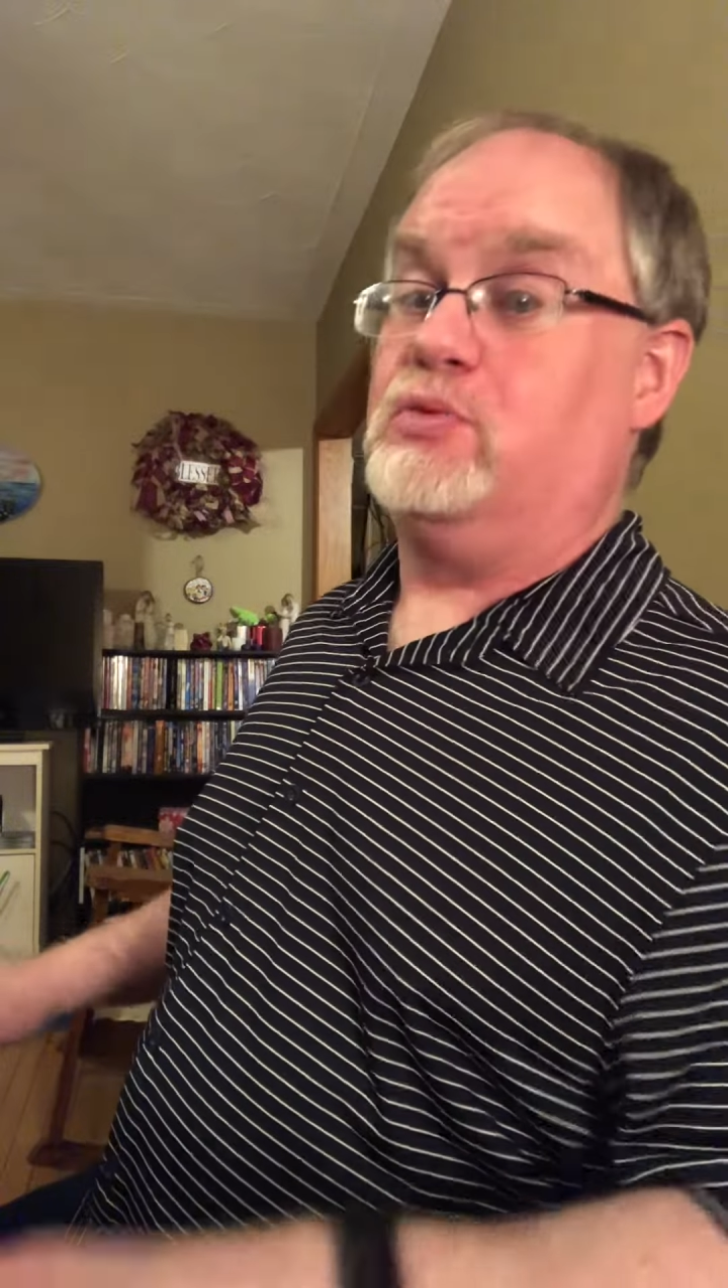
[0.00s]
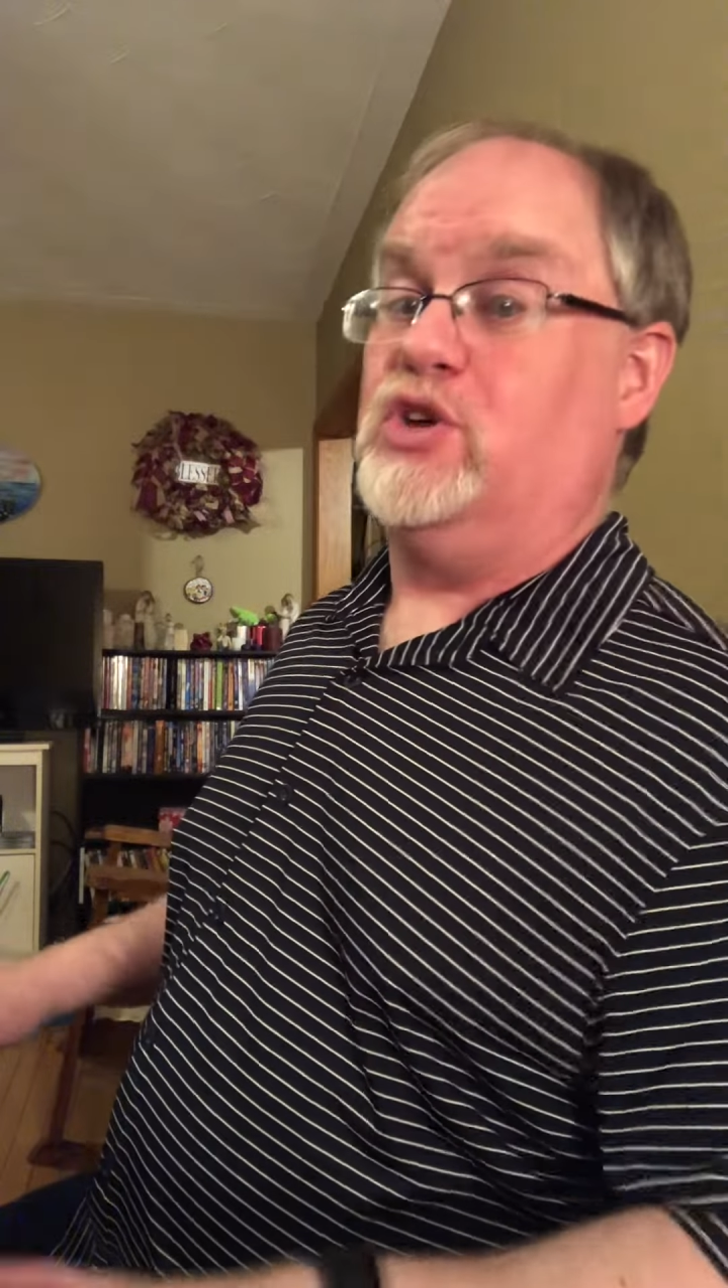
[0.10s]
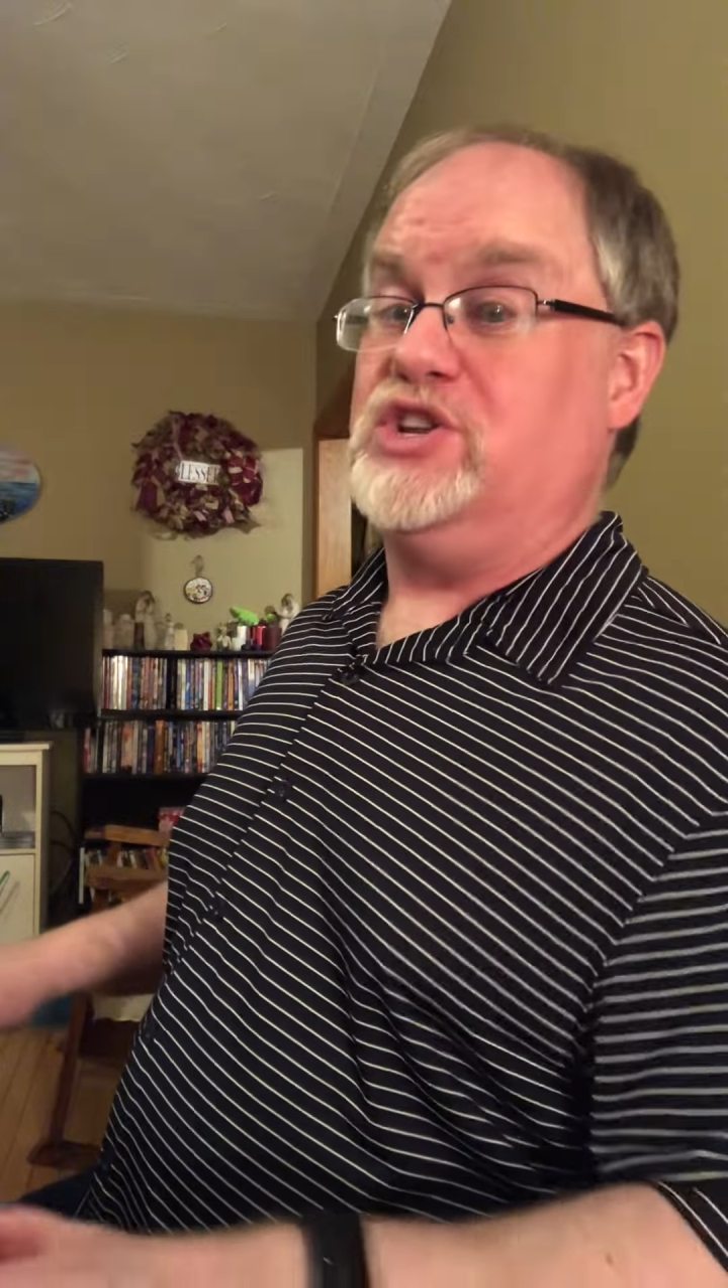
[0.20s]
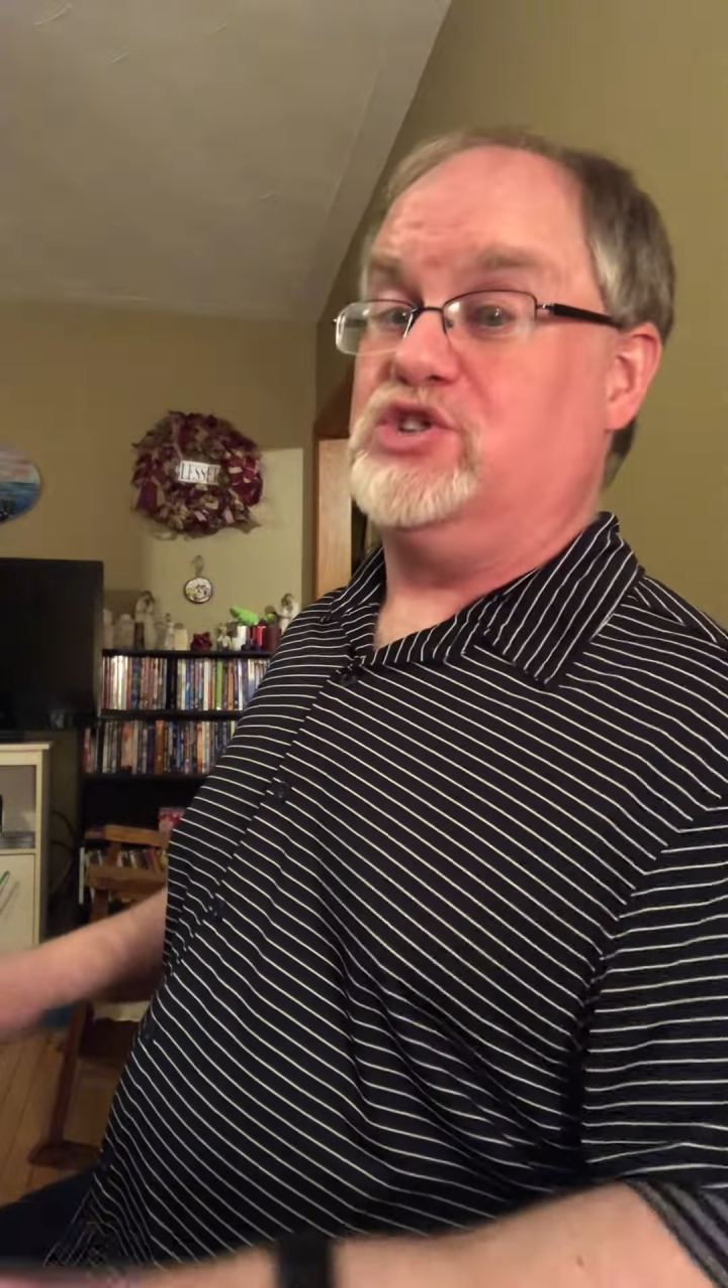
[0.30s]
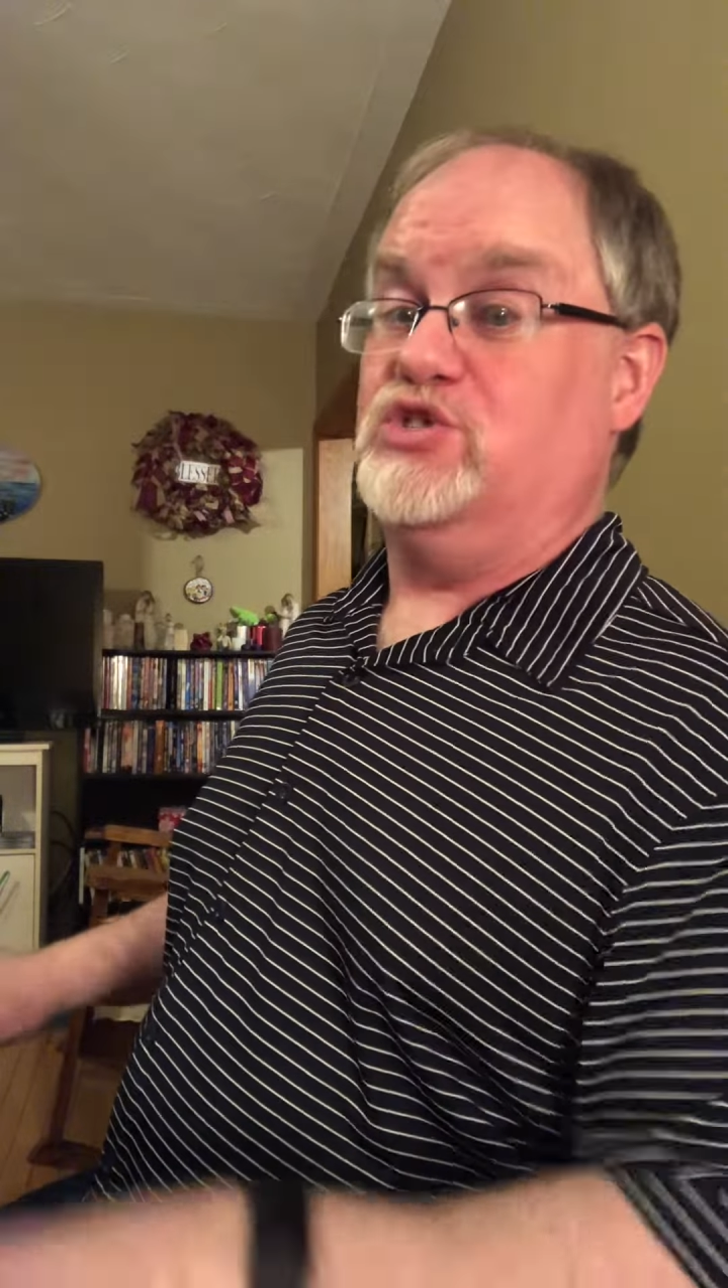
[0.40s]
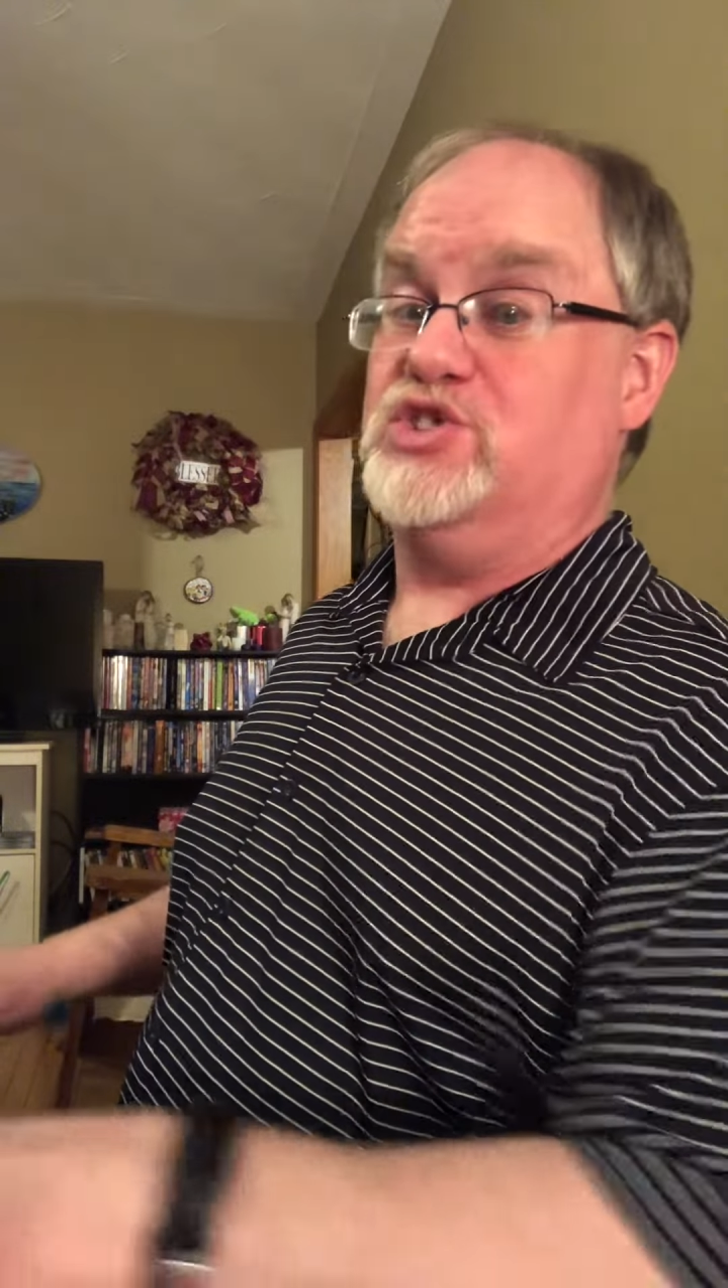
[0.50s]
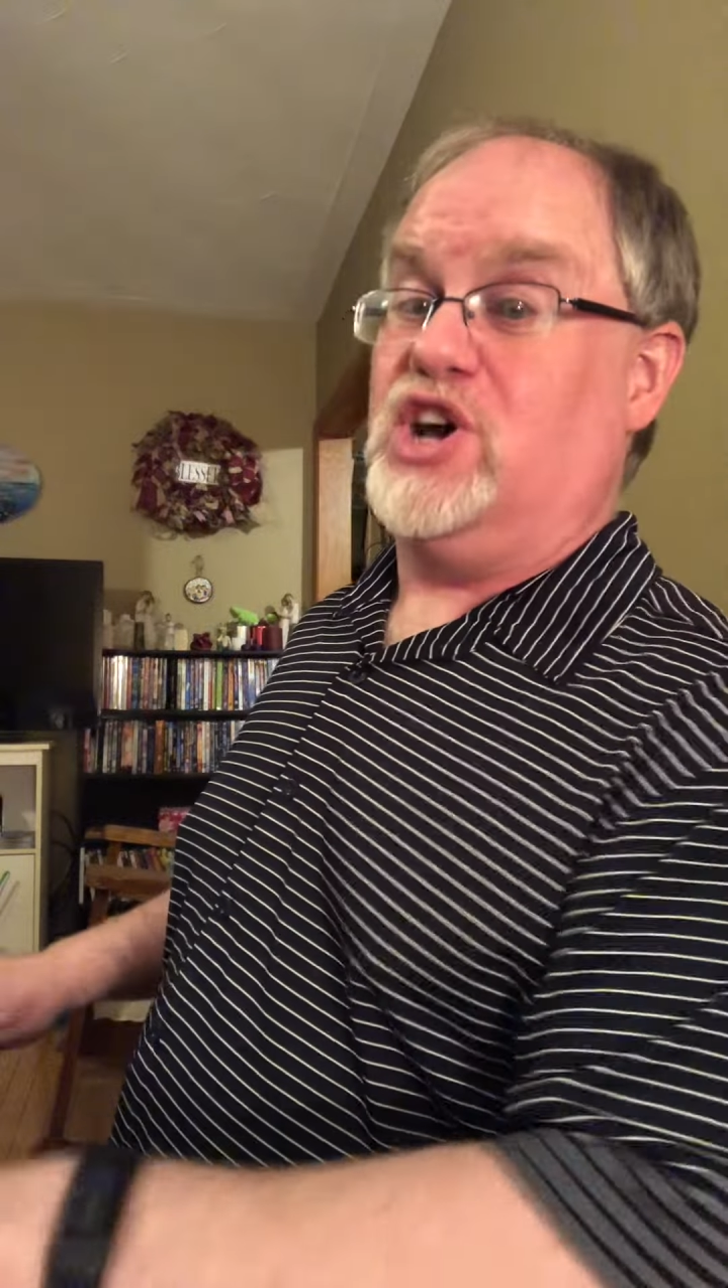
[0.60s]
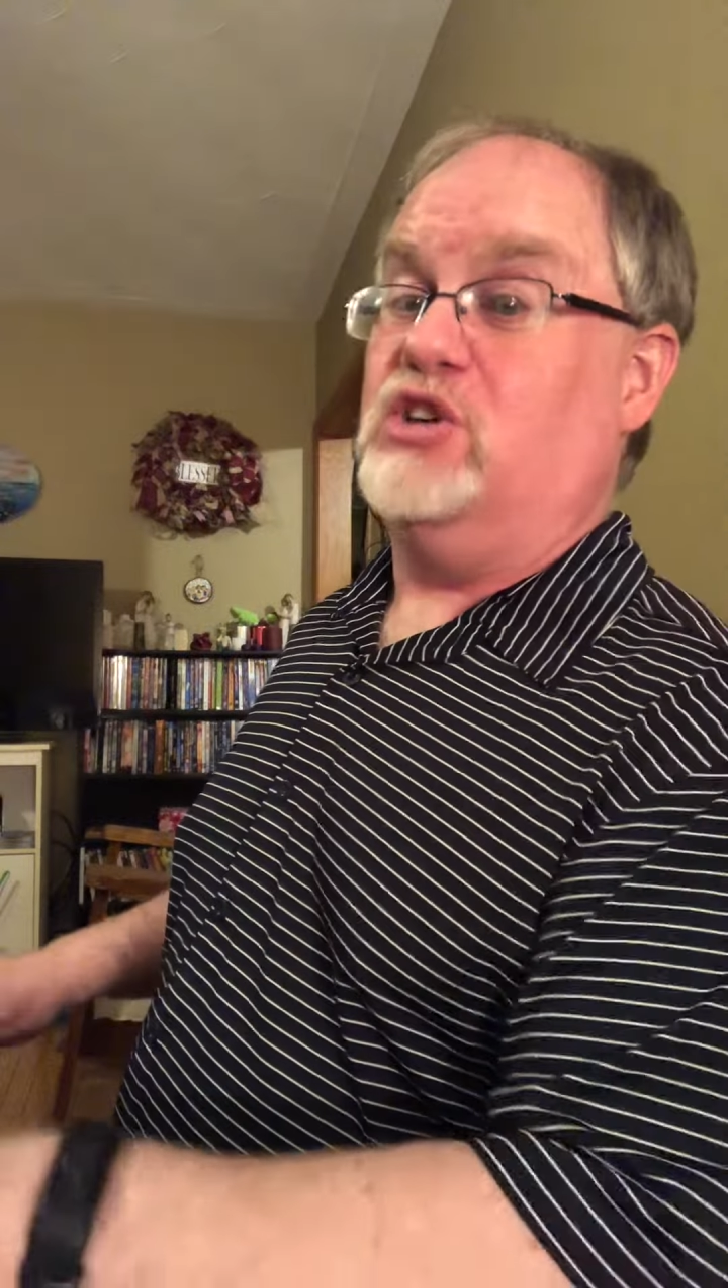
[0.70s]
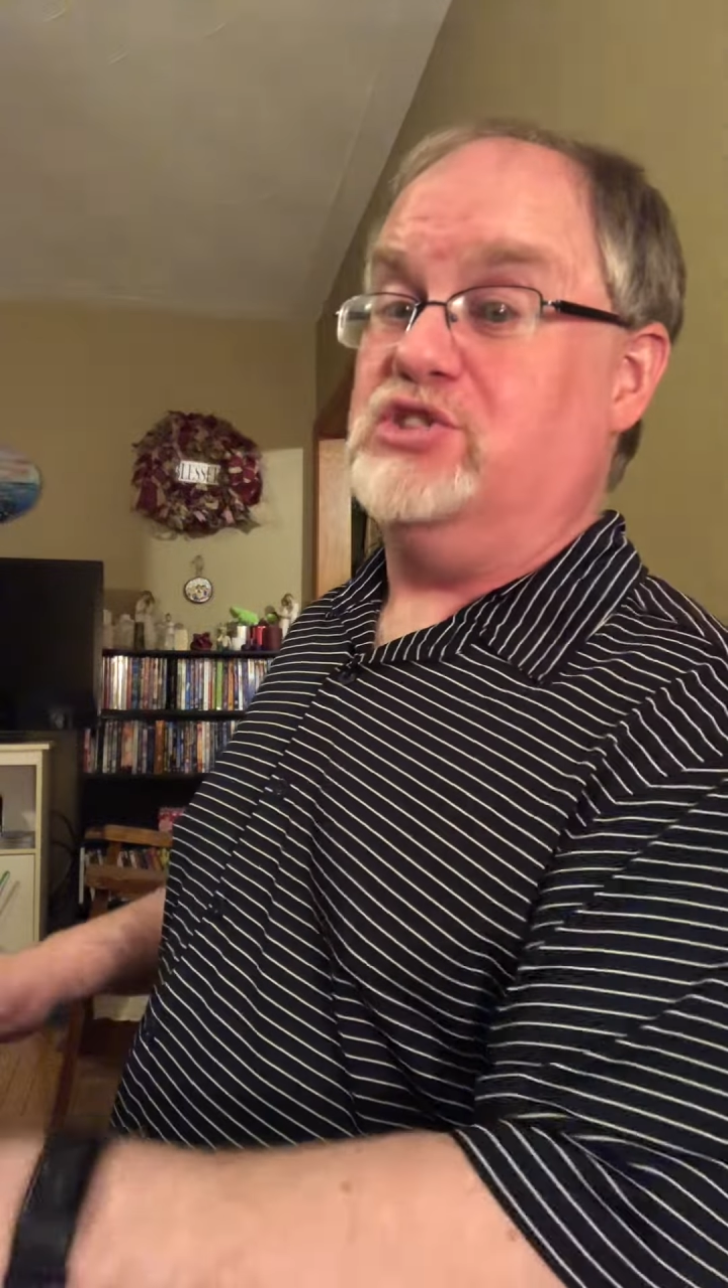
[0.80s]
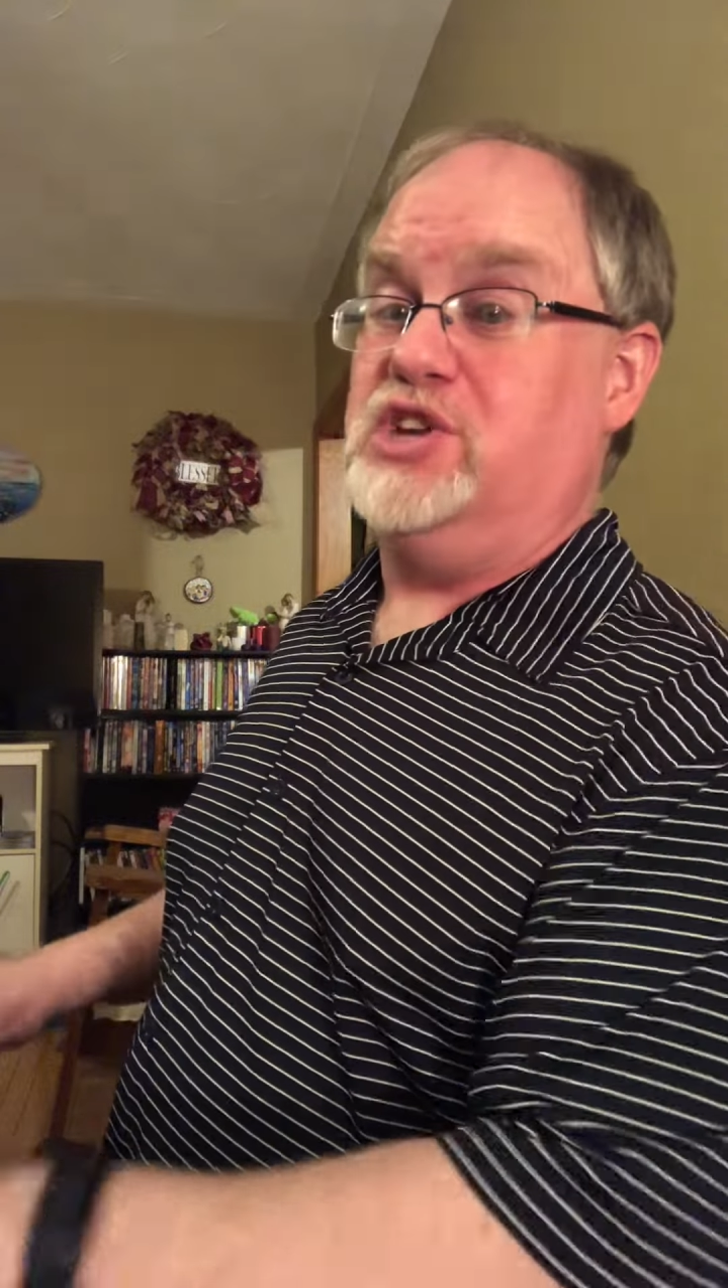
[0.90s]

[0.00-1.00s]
preachers on